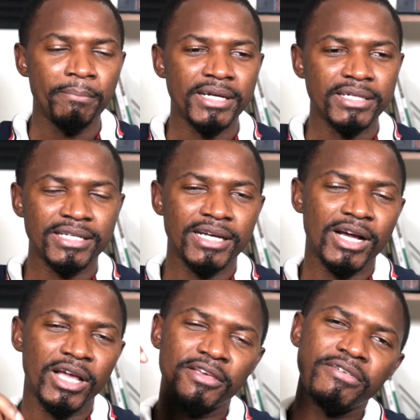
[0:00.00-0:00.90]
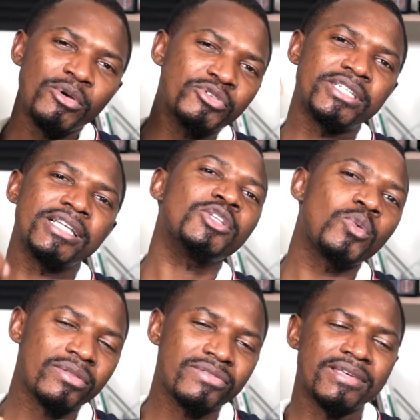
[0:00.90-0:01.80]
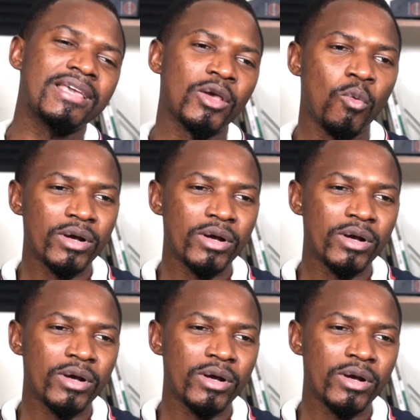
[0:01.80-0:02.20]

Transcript: But if I want to tell you one thing,